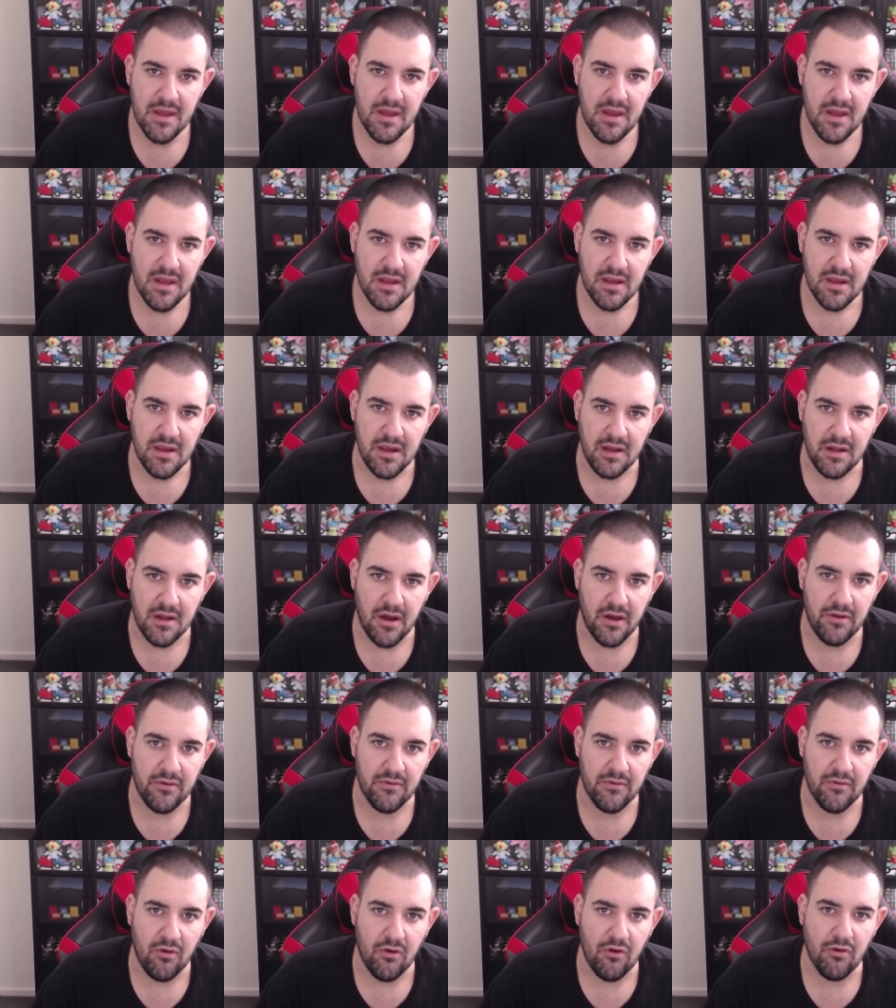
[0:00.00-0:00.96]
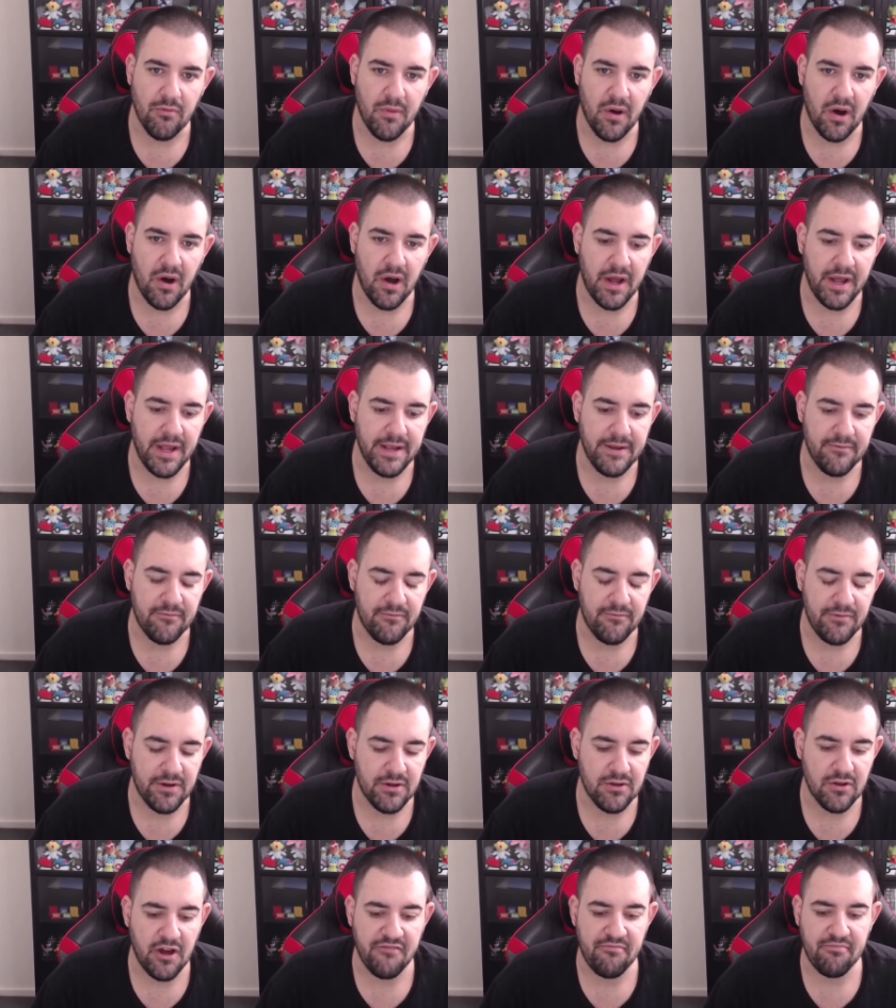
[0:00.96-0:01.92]
you know, all my real
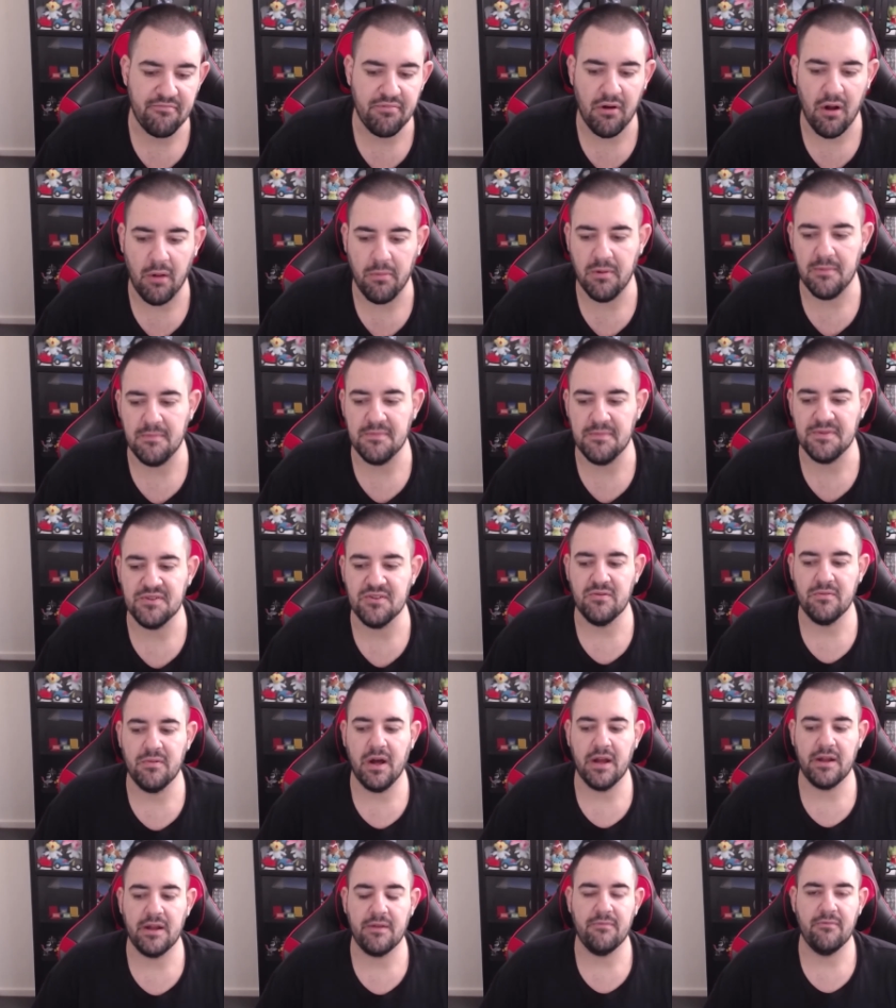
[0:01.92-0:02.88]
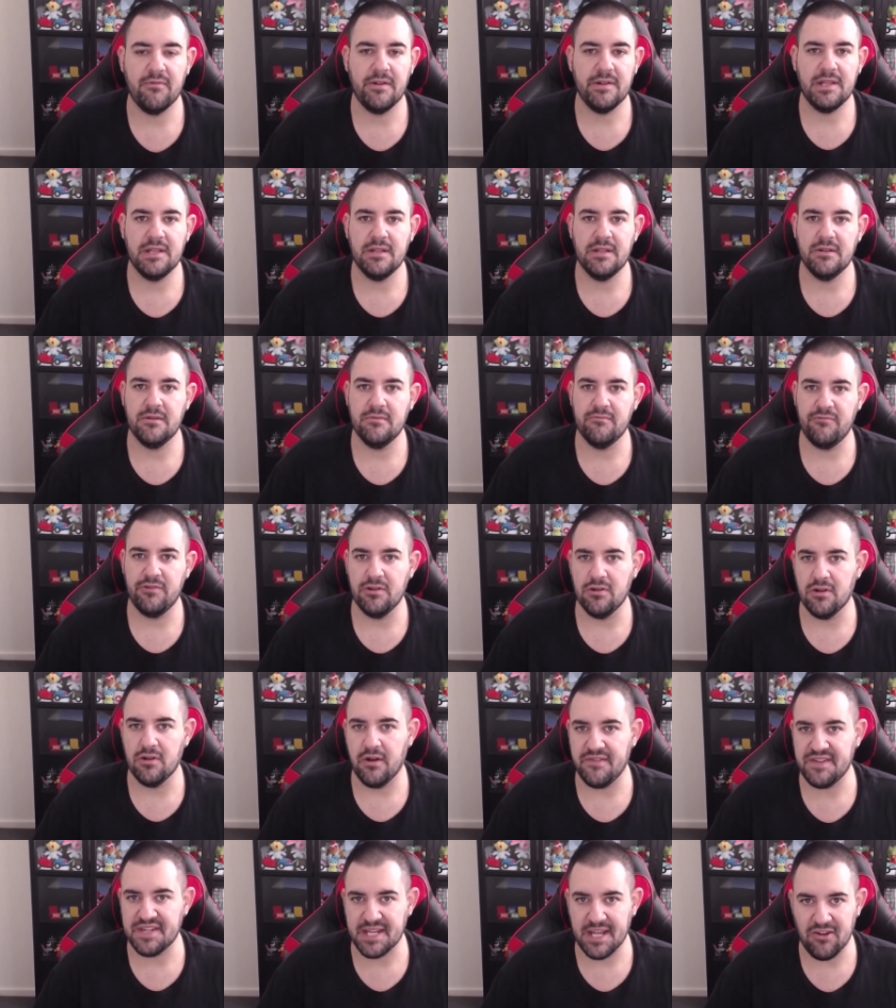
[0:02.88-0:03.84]
life problems, all my real, real
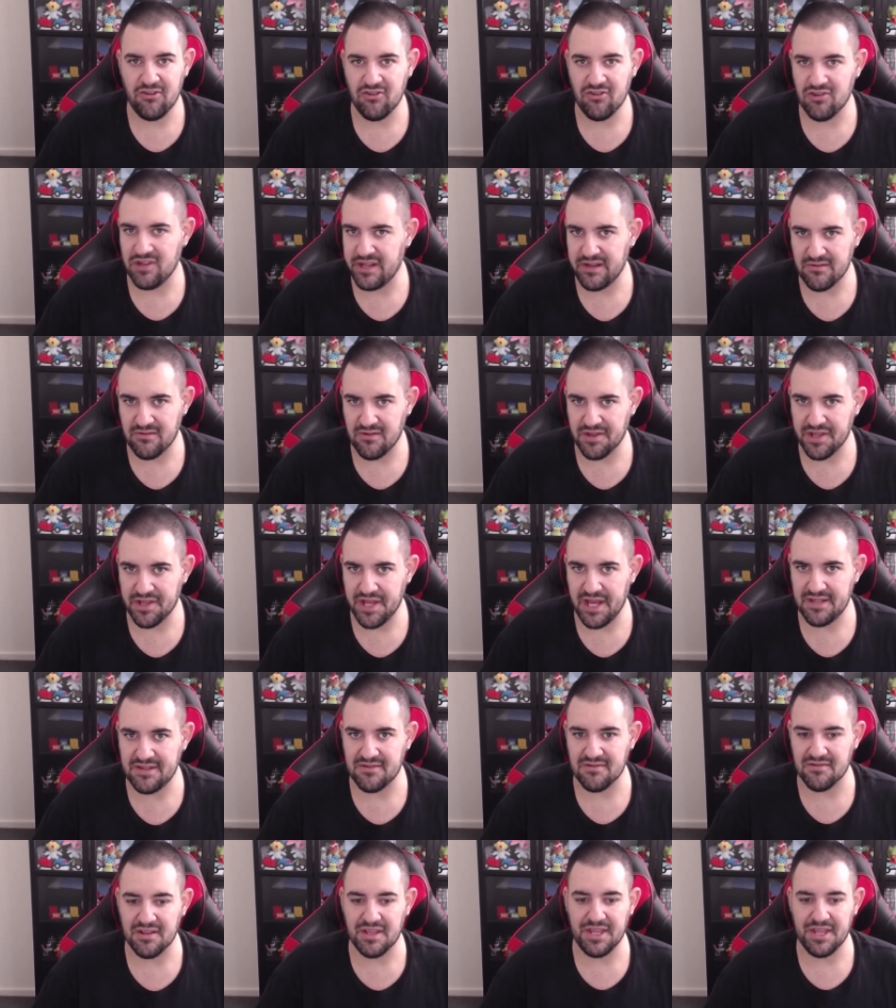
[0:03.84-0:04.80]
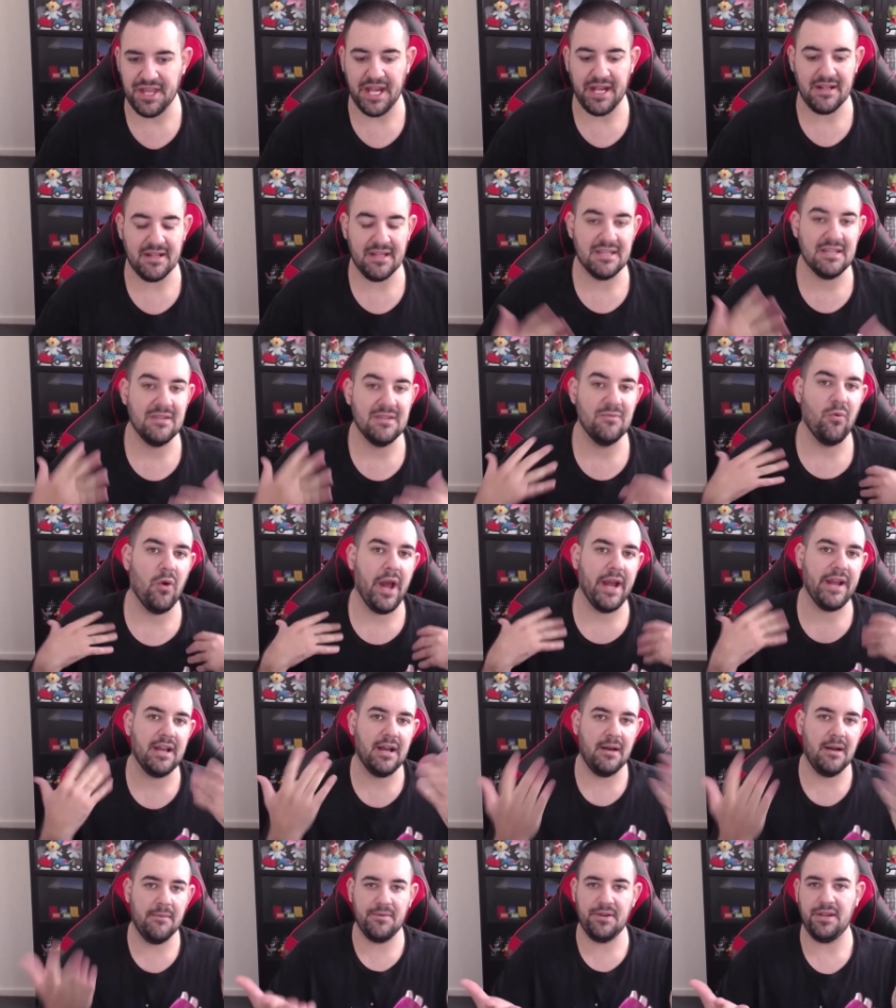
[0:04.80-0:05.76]
life scheduling and all that sort of thing. This is why I
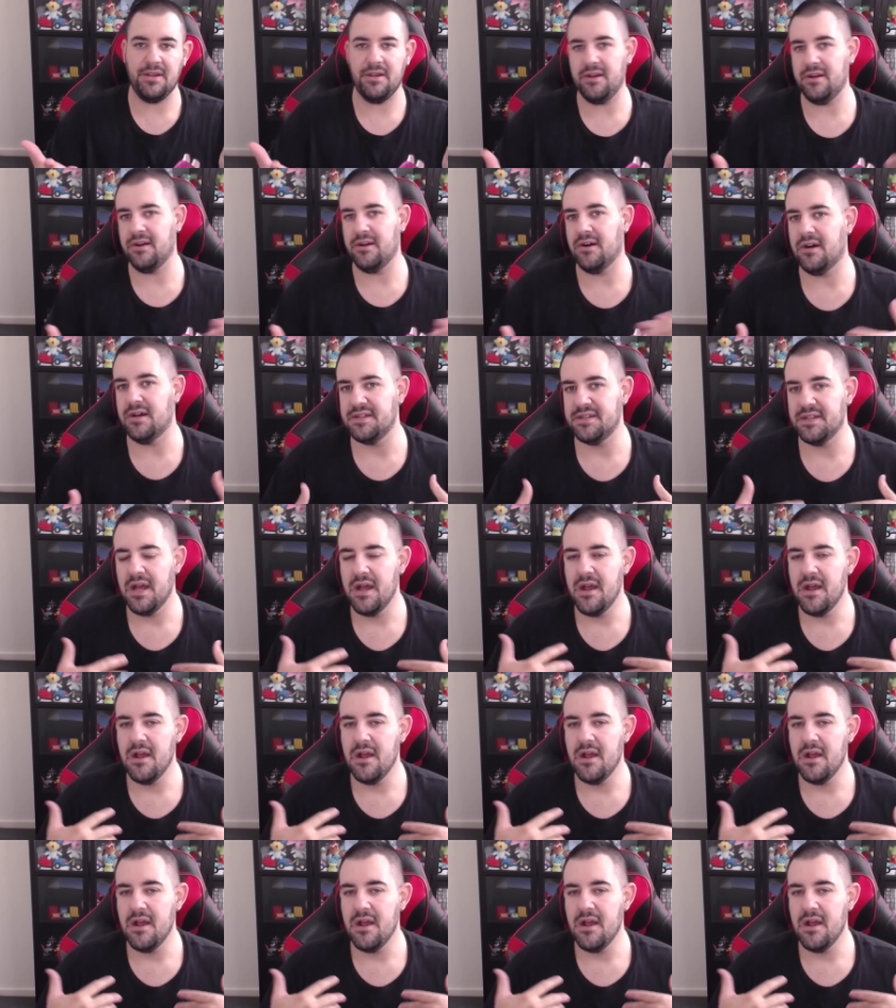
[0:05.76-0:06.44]
come to you guys.